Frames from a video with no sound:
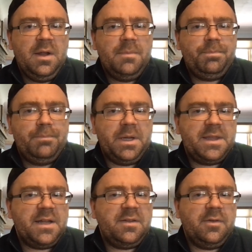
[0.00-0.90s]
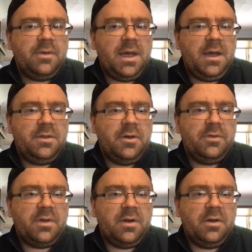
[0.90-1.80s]
But that's okay,
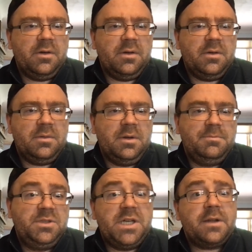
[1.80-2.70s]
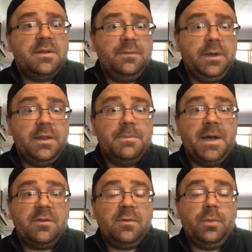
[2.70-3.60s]
those are objectively the
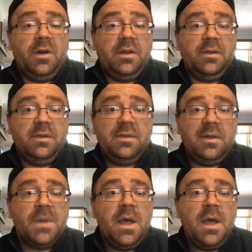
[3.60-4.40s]
best ones.